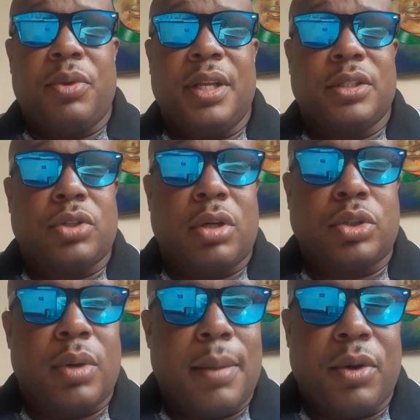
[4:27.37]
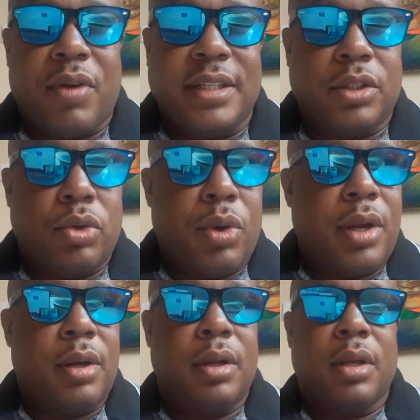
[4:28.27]
You need to talk to an immigration
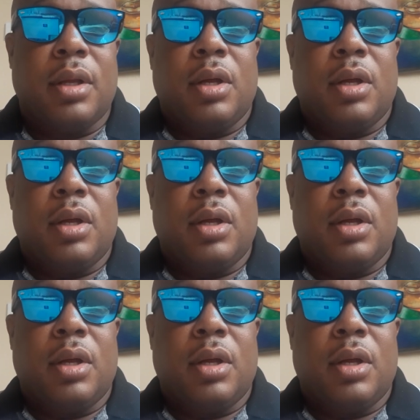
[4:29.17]
lawyer,